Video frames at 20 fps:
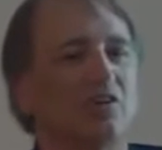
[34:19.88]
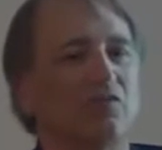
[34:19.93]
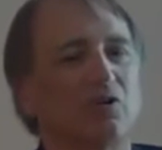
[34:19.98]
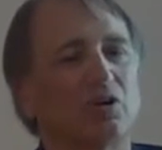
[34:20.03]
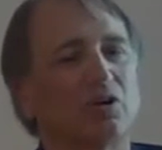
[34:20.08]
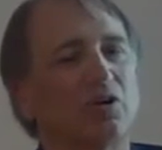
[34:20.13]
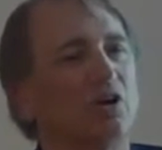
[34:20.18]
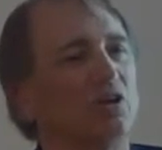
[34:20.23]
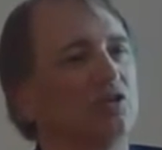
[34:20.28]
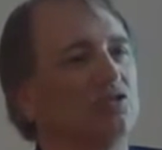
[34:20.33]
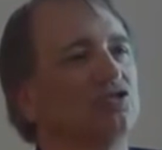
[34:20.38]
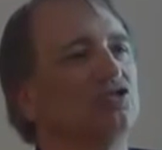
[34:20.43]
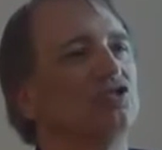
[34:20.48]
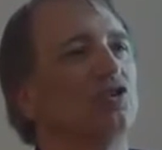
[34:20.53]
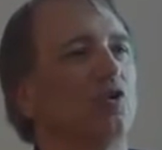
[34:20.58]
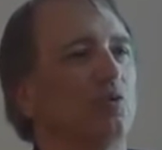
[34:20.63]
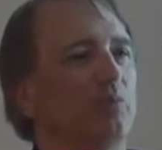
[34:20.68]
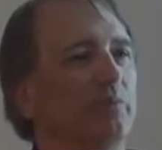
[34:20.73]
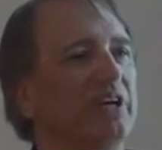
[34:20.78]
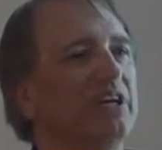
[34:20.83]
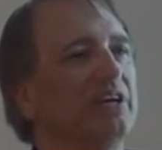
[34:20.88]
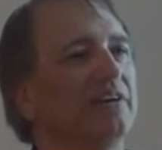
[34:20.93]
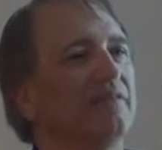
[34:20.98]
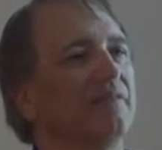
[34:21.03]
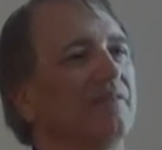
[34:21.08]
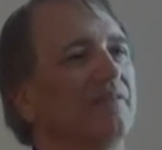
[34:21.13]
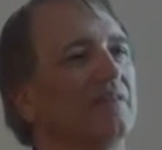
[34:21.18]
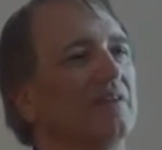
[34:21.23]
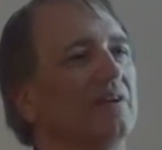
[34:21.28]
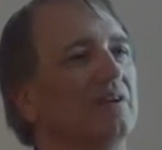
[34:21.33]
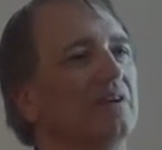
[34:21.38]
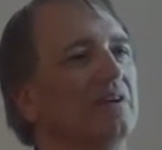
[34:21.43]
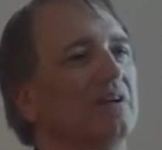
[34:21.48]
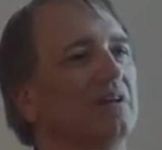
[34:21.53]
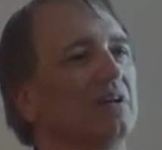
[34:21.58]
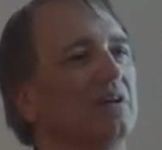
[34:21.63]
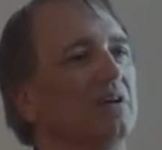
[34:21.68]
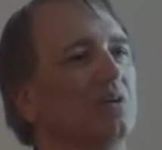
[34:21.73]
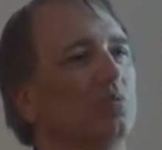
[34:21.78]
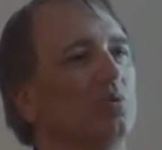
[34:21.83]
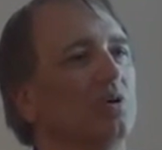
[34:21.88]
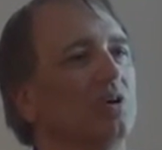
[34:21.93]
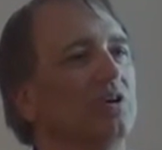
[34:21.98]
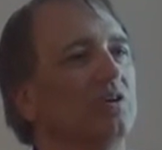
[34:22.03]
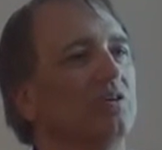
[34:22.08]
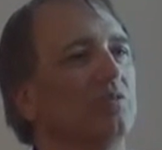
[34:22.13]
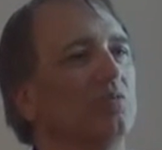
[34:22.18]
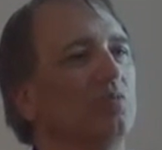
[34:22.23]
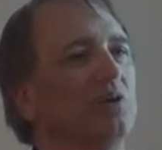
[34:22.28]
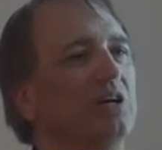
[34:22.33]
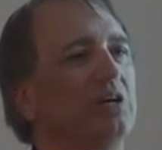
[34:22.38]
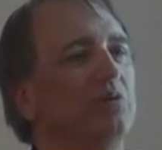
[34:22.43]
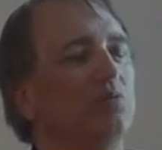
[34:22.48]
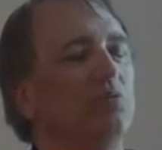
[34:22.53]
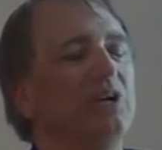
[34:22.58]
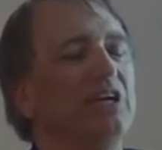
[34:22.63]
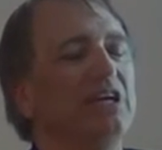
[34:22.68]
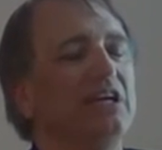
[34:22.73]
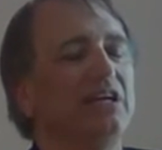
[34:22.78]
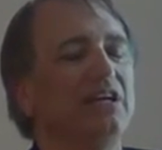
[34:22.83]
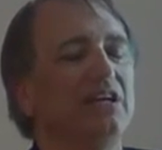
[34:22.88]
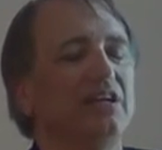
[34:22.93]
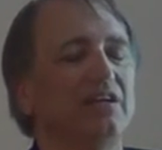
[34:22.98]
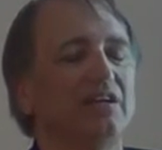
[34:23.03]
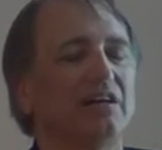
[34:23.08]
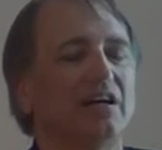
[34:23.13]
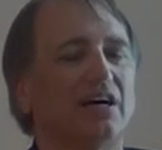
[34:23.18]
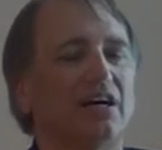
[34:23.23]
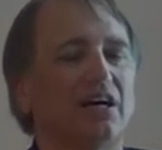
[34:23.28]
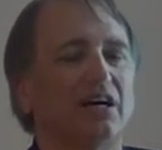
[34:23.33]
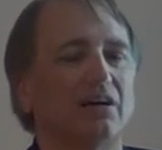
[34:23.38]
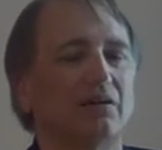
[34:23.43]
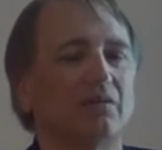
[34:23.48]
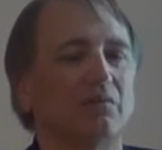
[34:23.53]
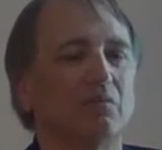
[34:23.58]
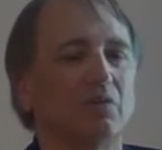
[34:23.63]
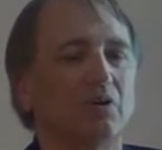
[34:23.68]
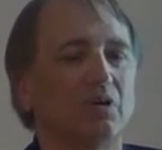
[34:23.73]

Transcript: software called Show Me, where we, we, uh,